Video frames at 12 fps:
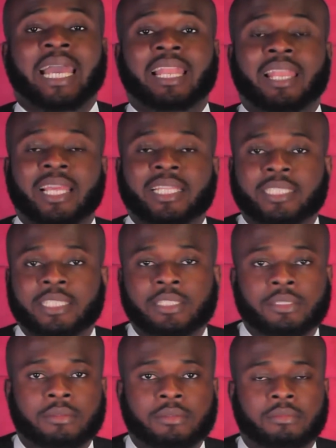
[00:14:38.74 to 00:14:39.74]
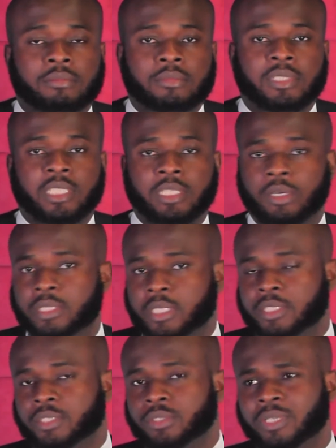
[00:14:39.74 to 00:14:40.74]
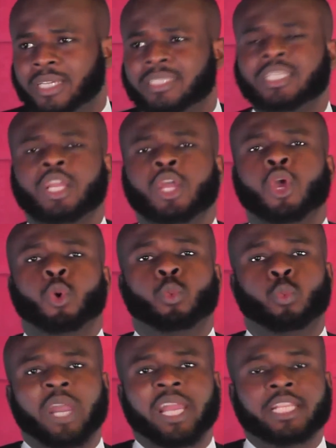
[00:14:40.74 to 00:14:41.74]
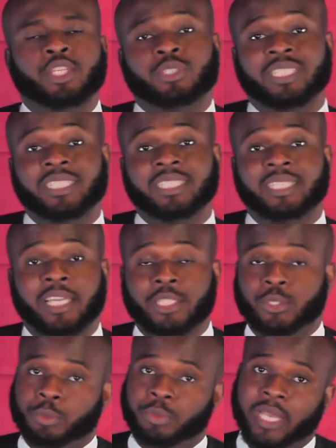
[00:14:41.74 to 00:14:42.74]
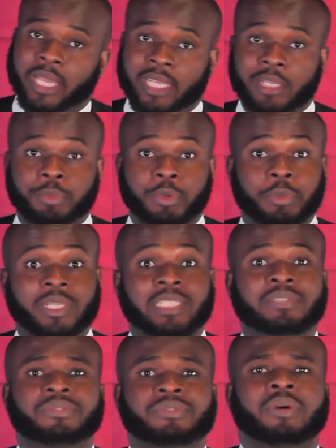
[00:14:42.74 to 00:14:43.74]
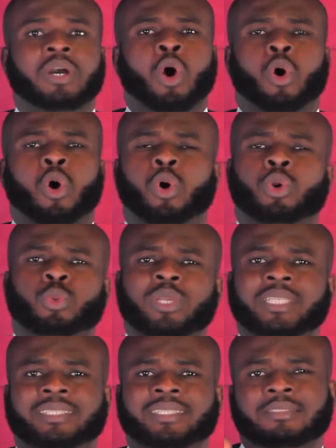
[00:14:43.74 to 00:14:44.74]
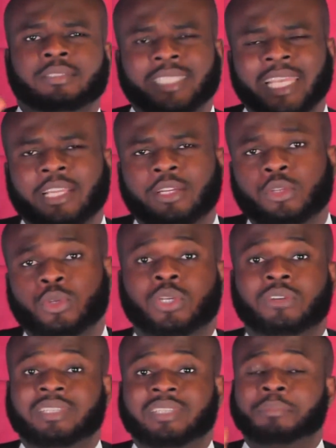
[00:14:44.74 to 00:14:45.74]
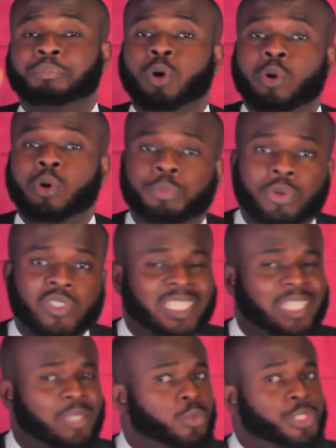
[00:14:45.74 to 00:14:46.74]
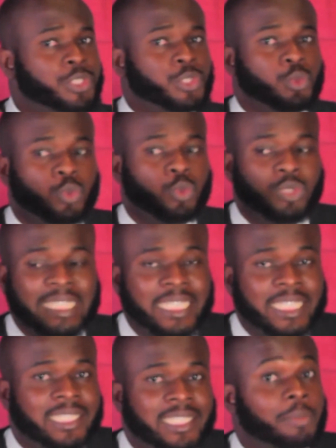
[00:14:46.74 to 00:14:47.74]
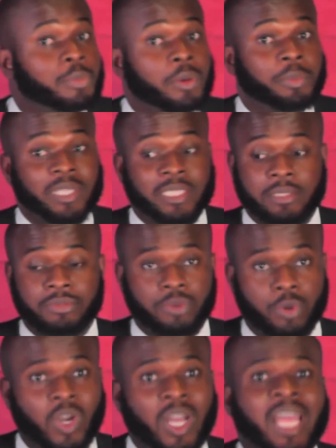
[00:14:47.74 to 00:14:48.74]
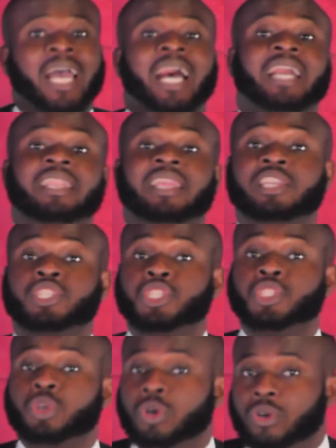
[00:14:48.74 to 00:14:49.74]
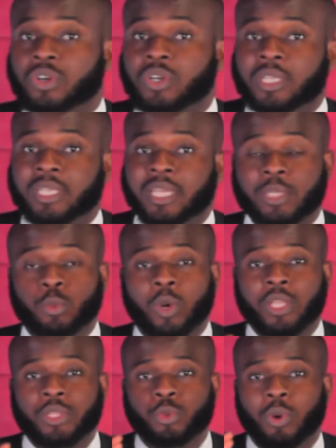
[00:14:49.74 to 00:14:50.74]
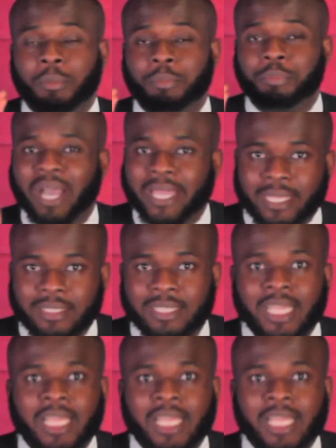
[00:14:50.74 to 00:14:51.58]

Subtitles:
letting the audience know that when you desire to buy any property, always take note of the purpose in which you would need that property for, and ensure that the one you are buying